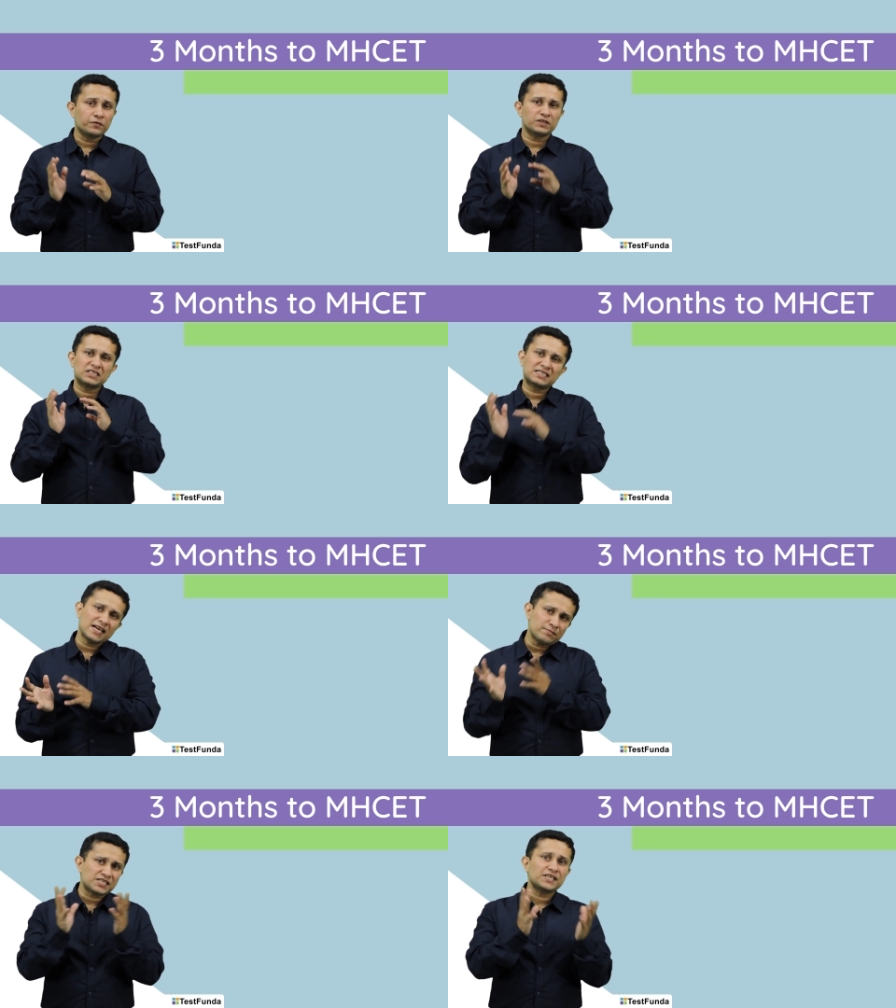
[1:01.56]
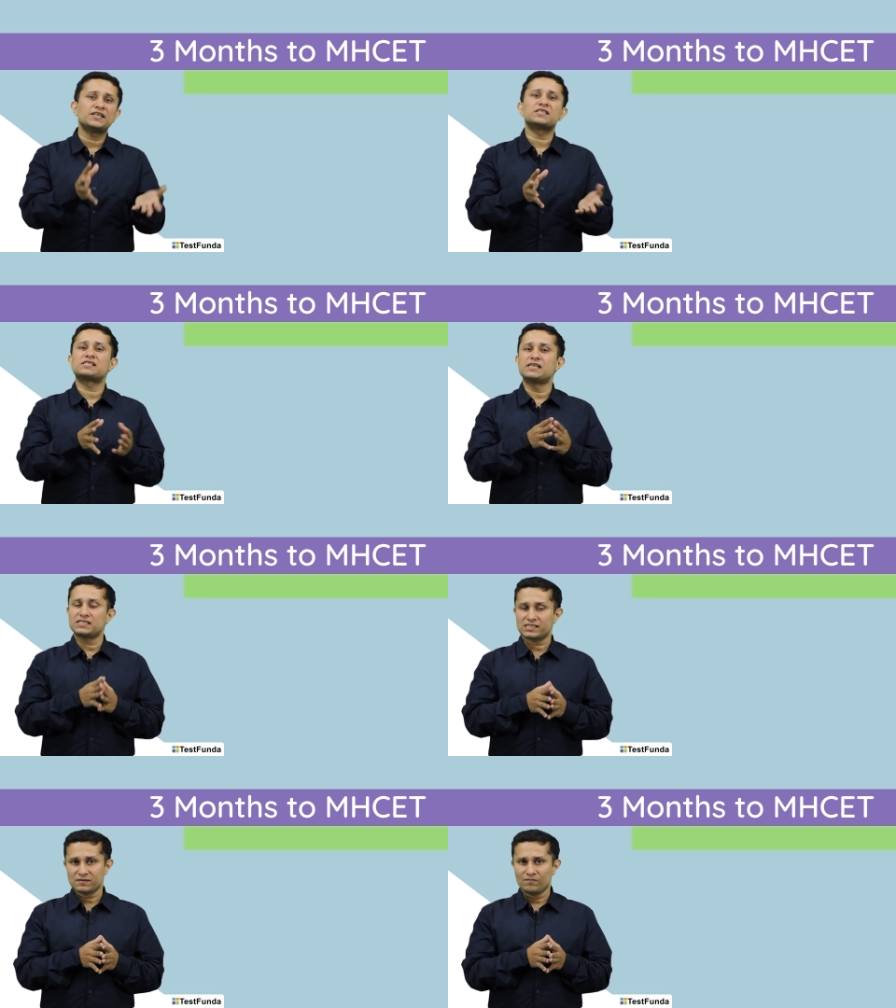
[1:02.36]
it with the same
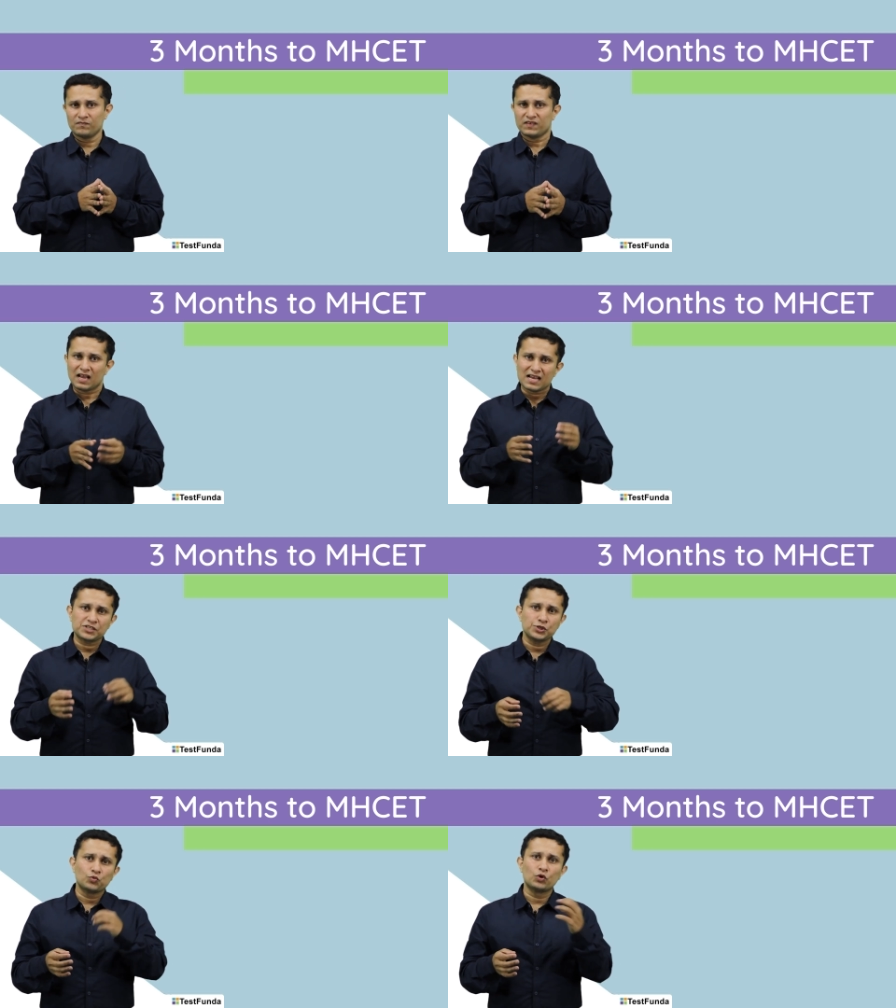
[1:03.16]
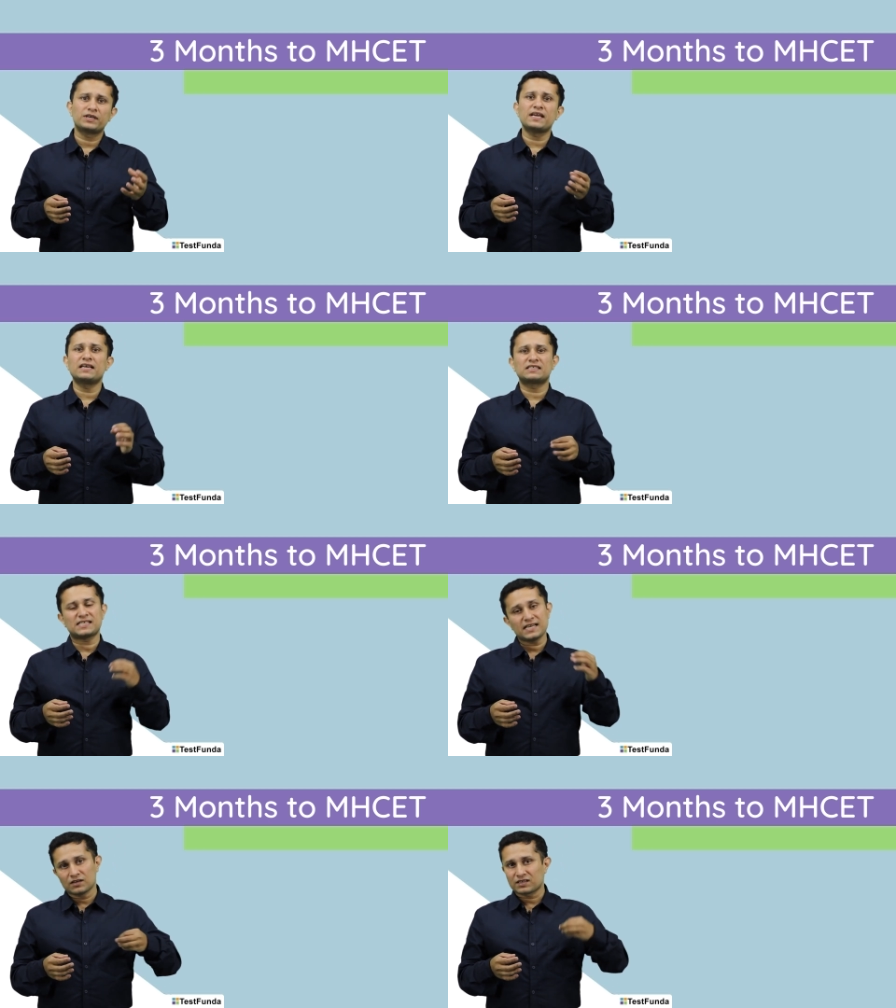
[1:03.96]
seriousness as you would take,
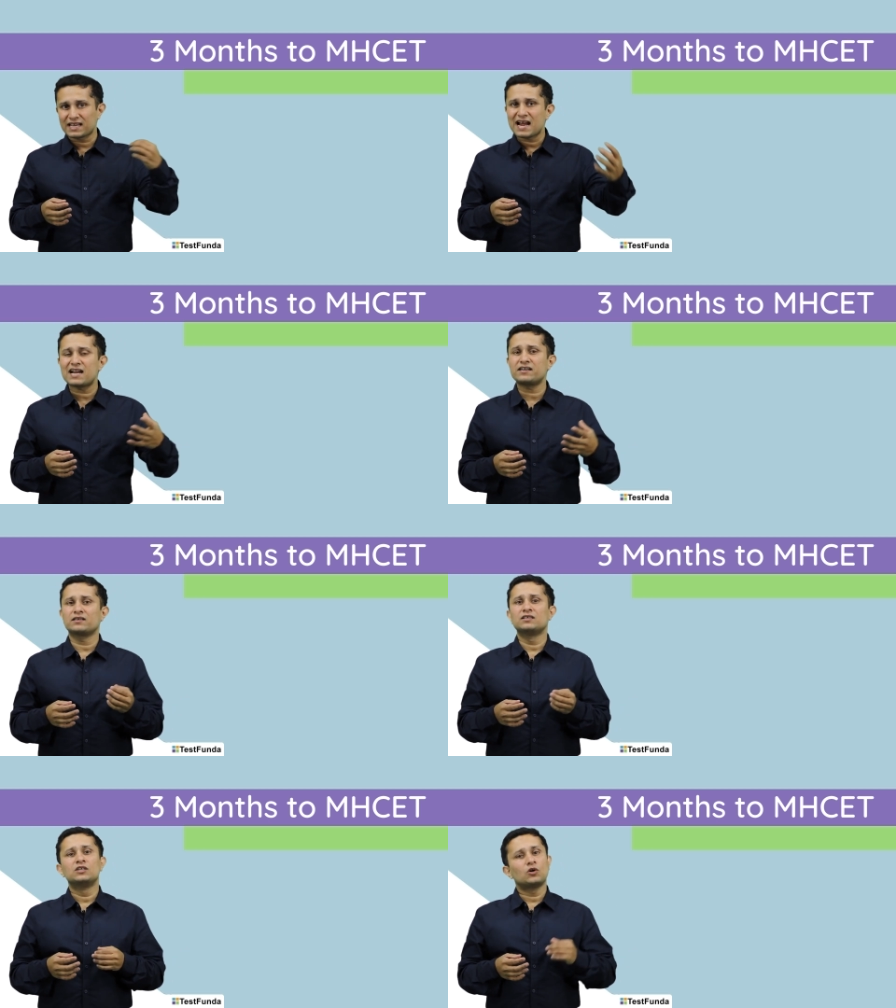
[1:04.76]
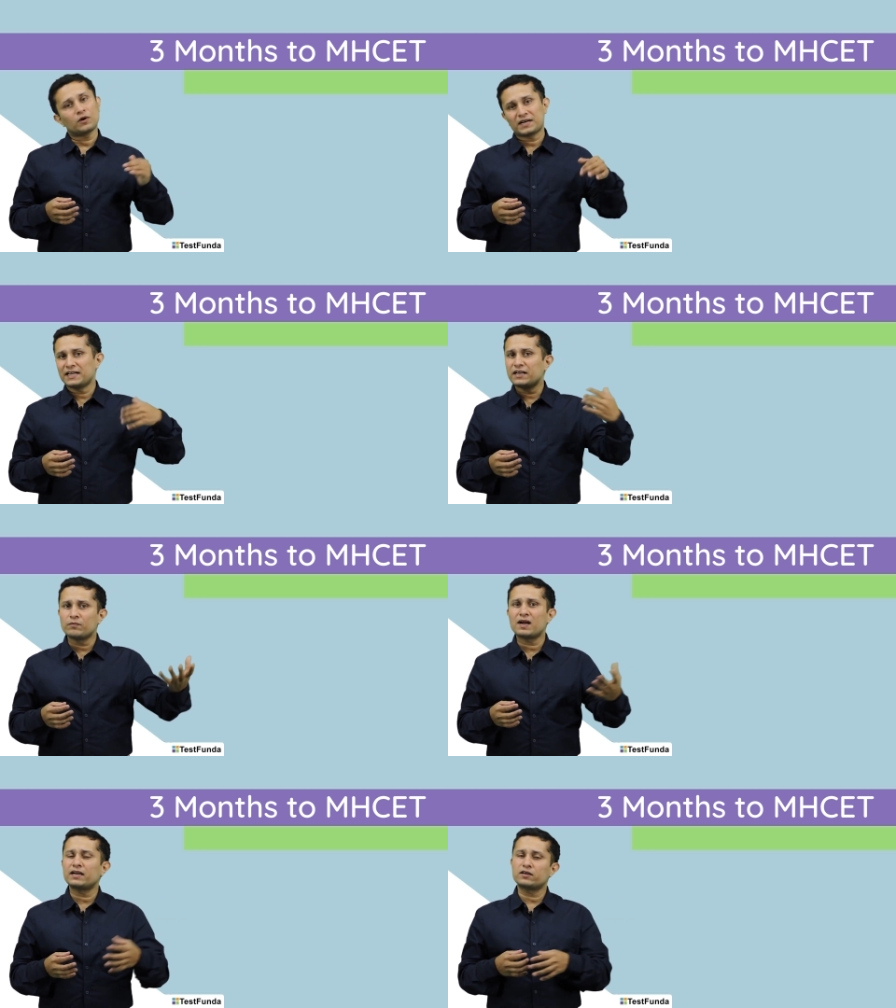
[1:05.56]
say, a CAT or an
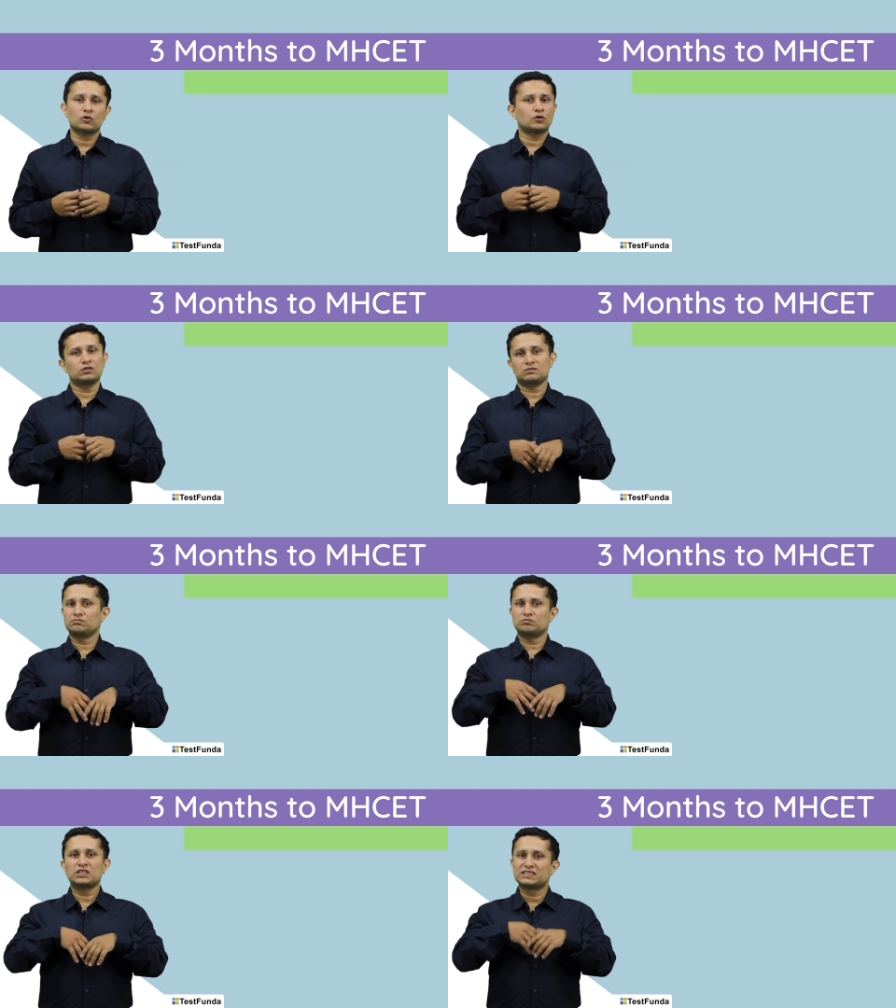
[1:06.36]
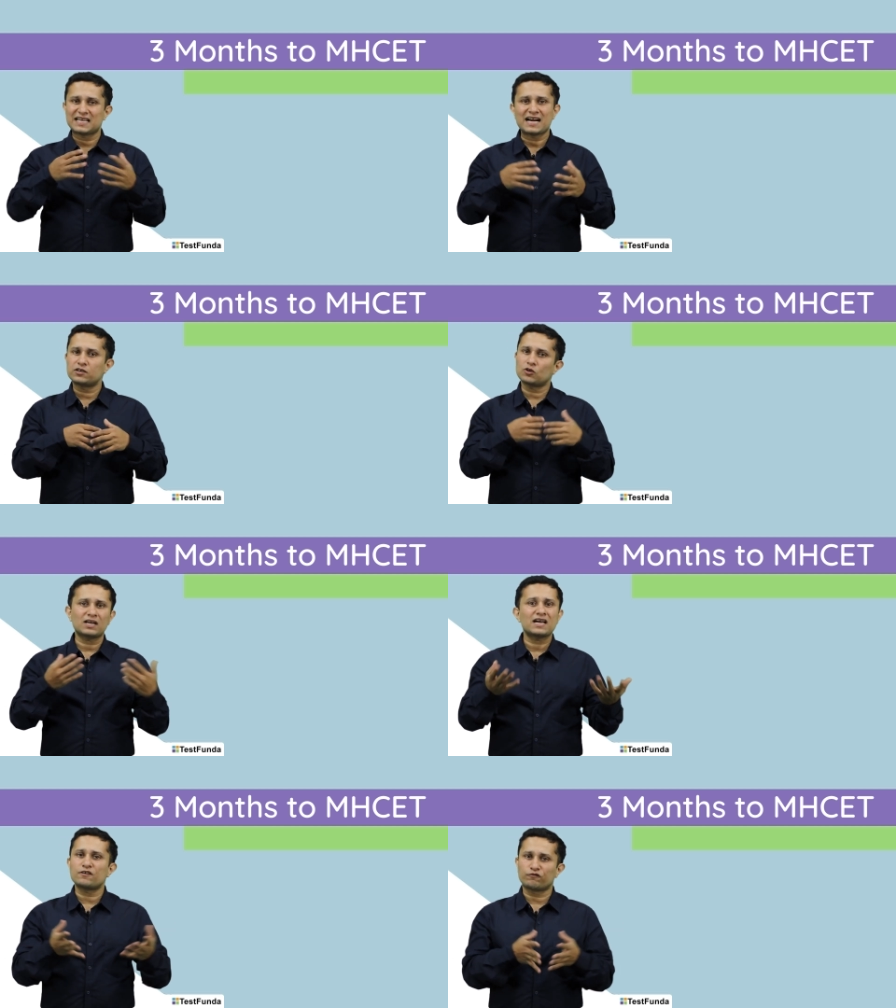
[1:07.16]
NMAT or a ZAT or
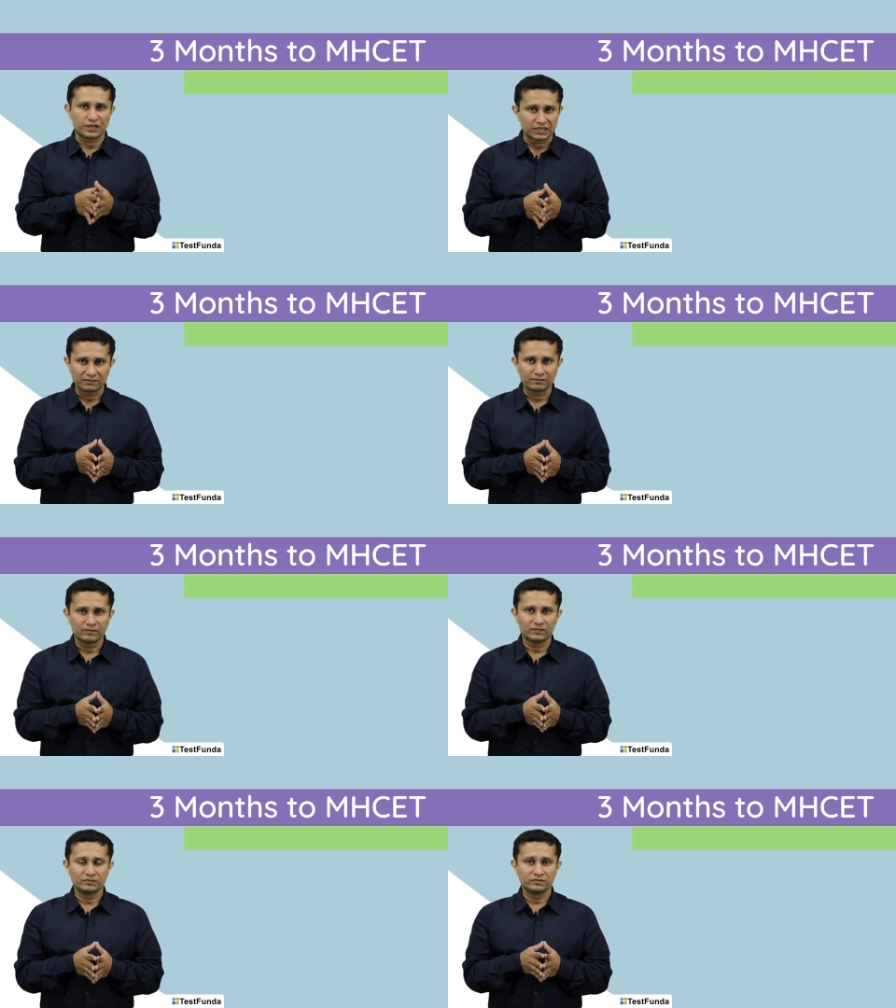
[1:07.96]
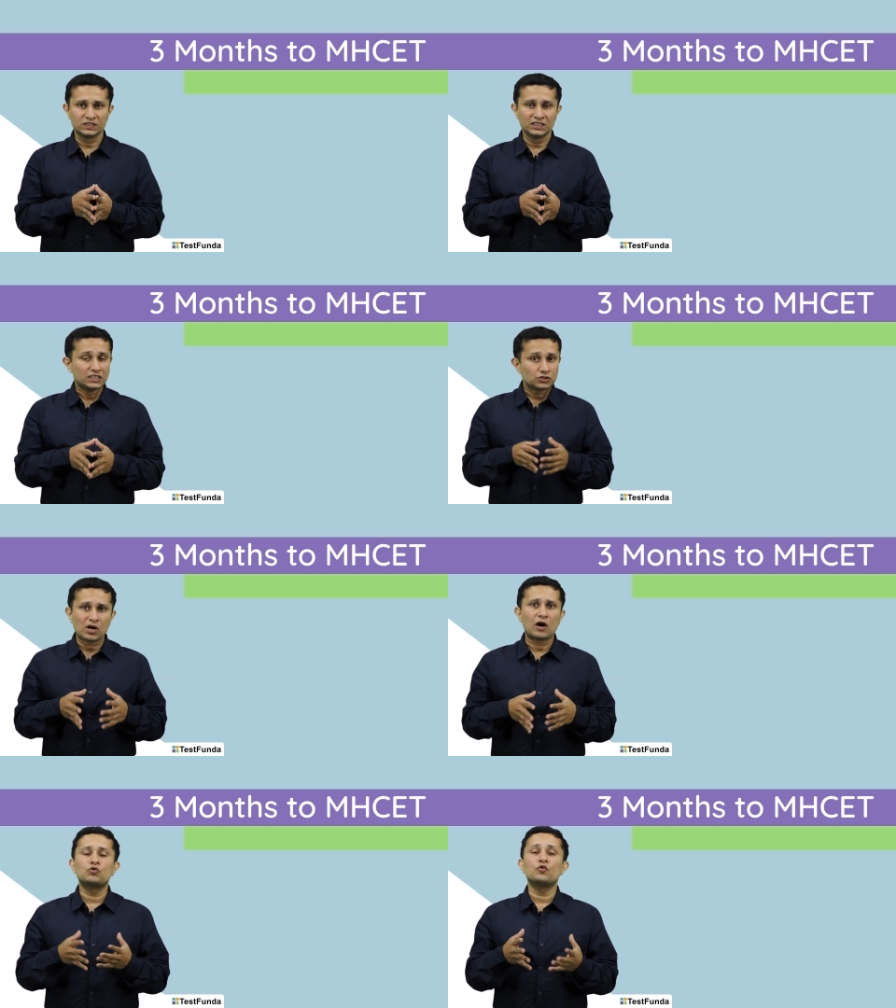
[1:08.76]
IFT.
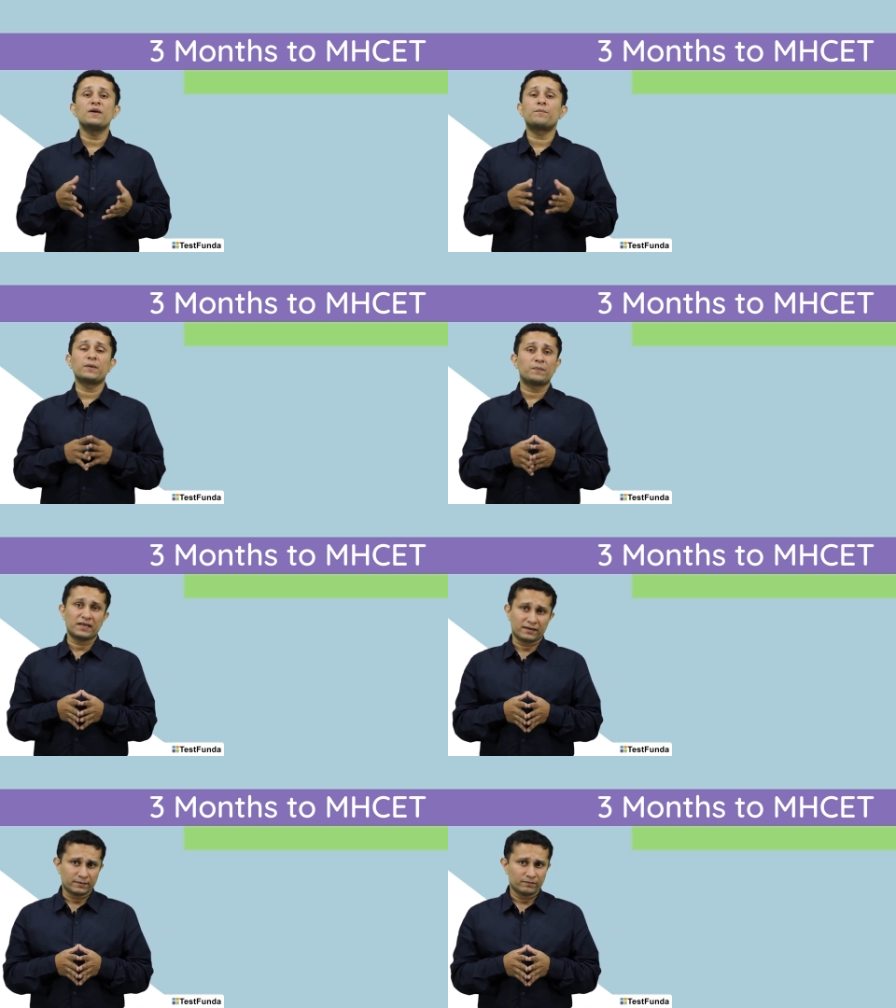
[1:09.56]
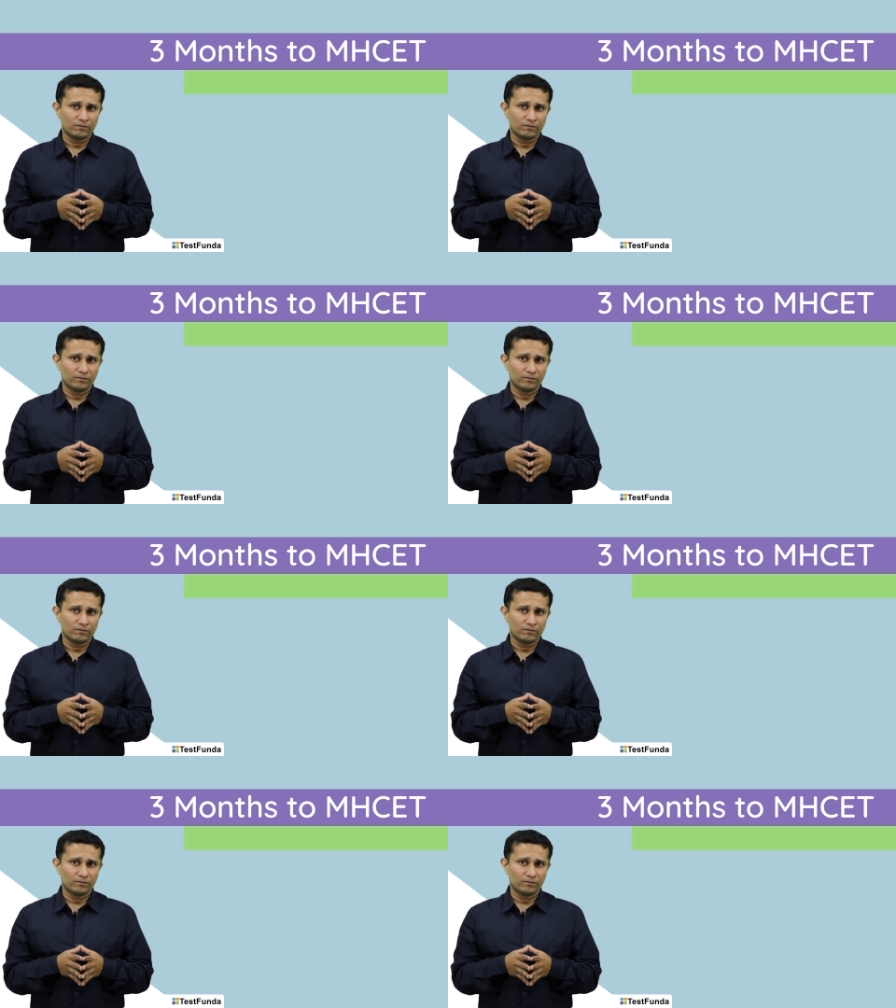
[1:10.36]
So how do we prepare?